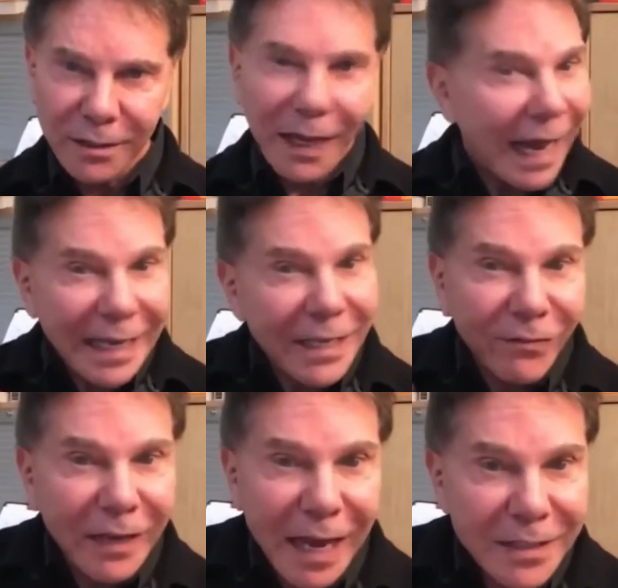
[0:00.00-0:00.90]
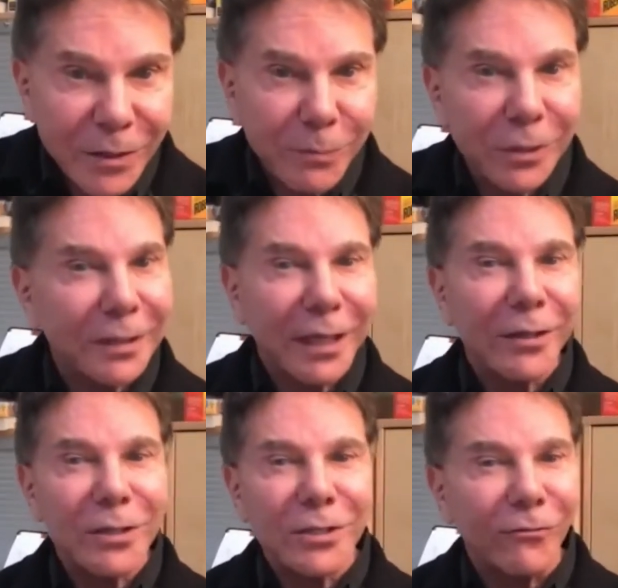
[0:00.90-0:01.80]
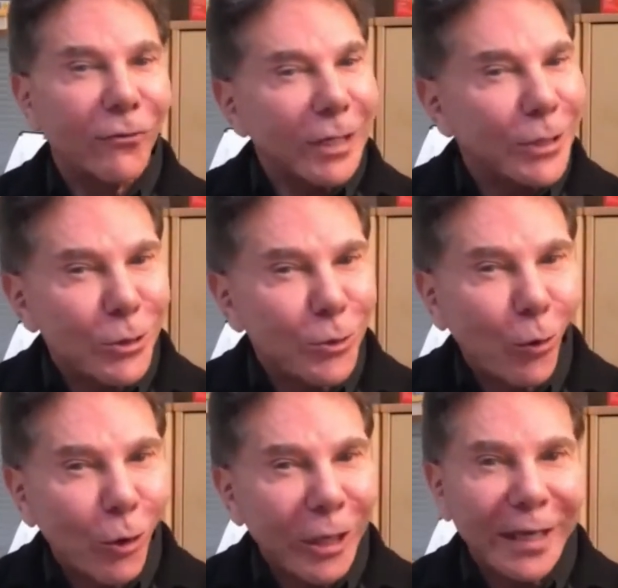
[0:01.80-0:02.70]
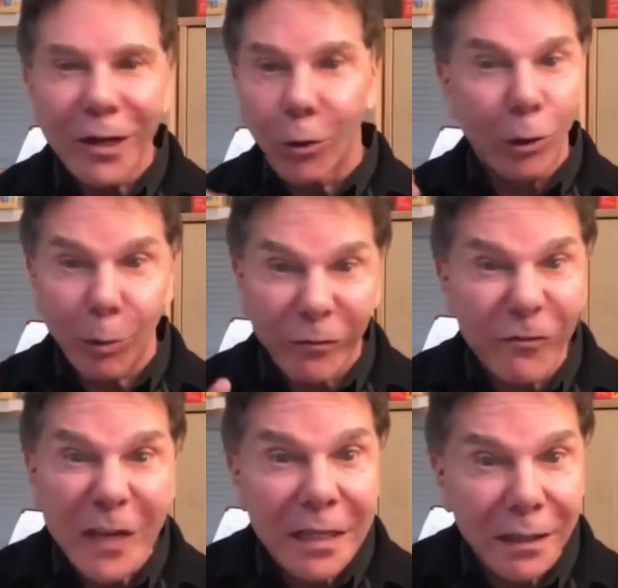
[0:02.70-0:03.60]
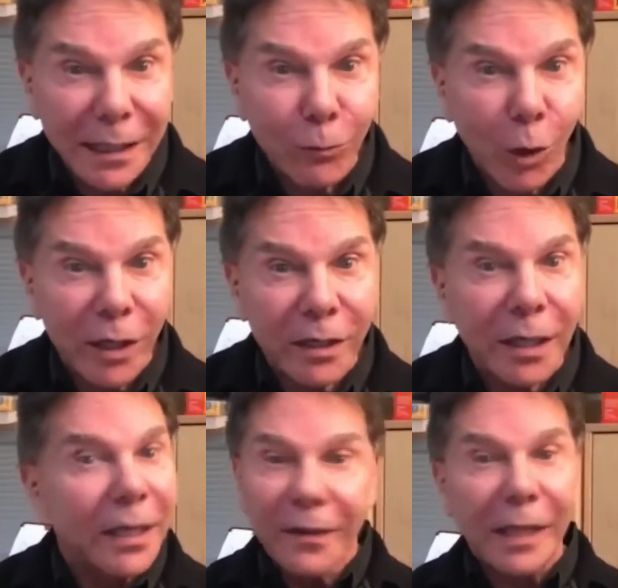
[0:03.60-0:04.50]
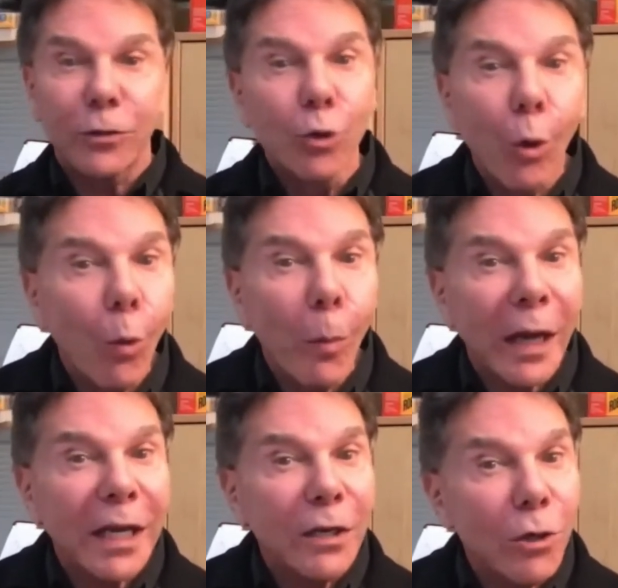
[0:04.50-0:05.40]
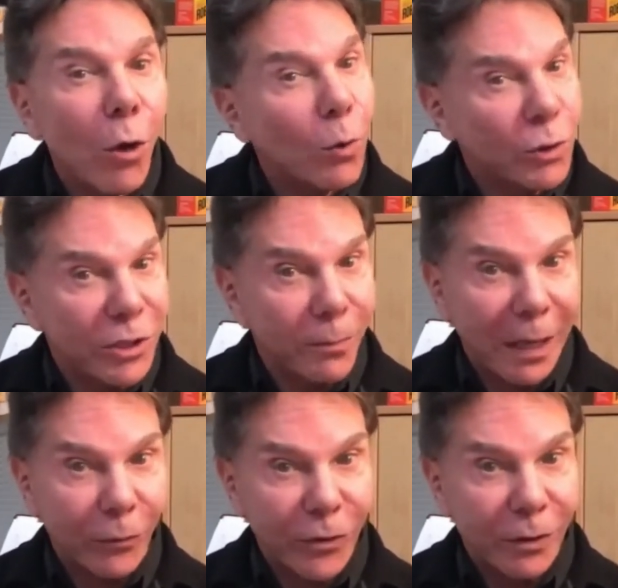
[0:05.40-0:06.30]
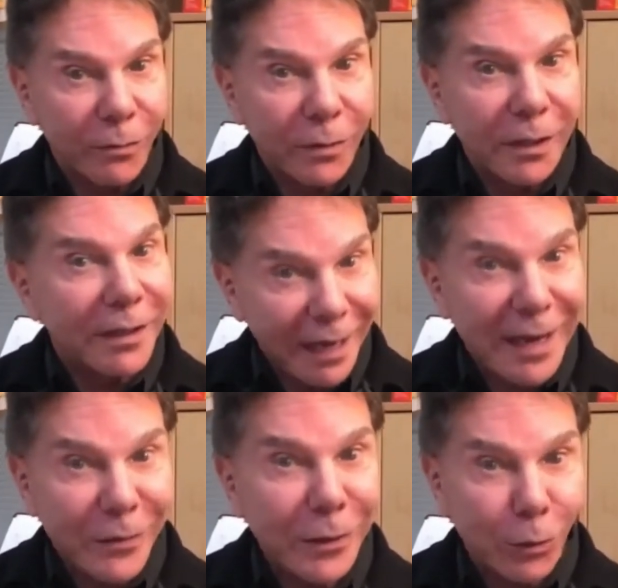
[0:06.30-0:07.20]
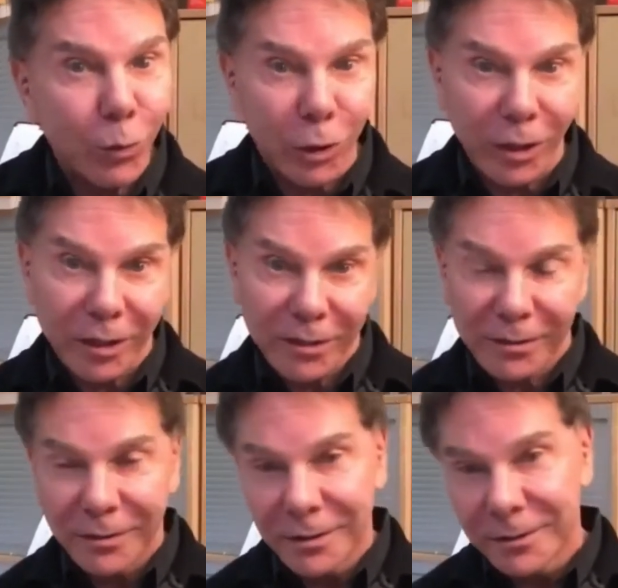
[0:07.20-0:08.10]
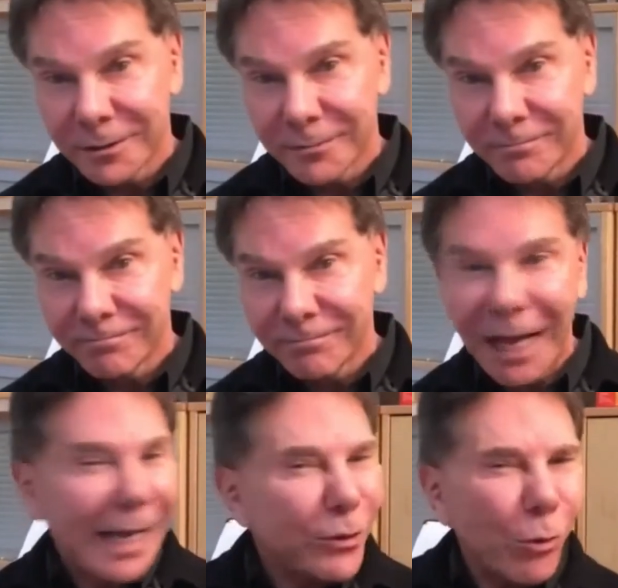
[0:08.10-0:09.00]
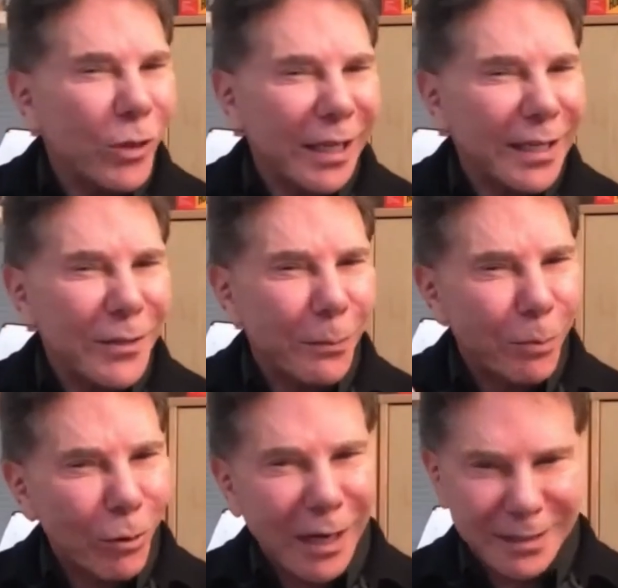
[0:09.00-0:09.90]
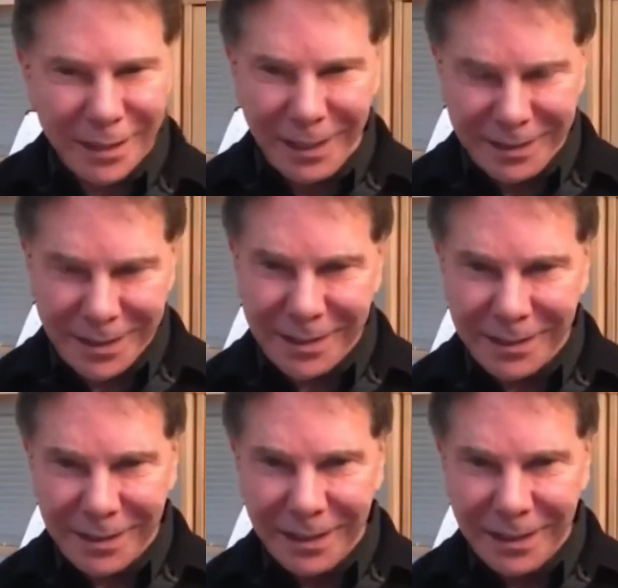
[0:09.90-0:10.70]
I even asked them to tell us a funny story or revealing one that nobody knows about them and their work. I know that in the process,